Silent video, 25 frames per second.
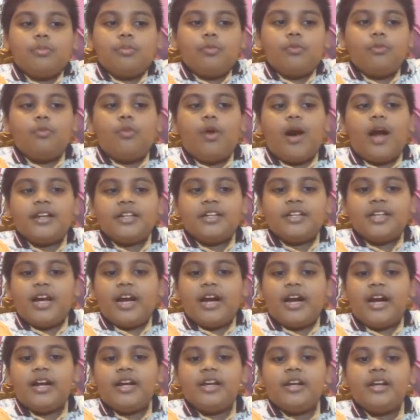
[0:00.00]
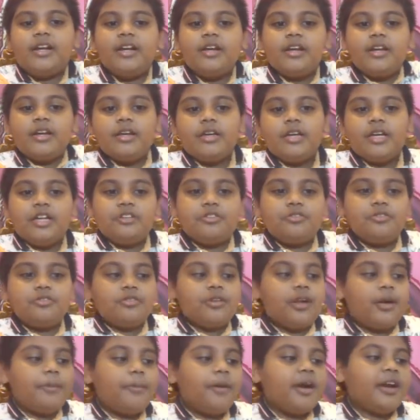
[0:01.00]
water into
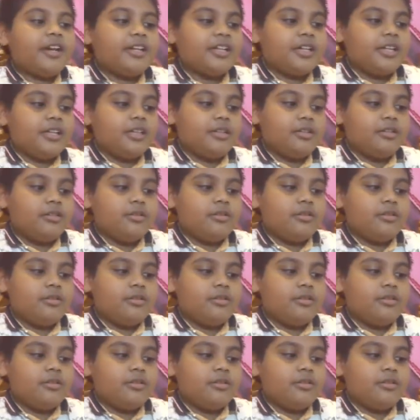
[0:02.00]
the bottle.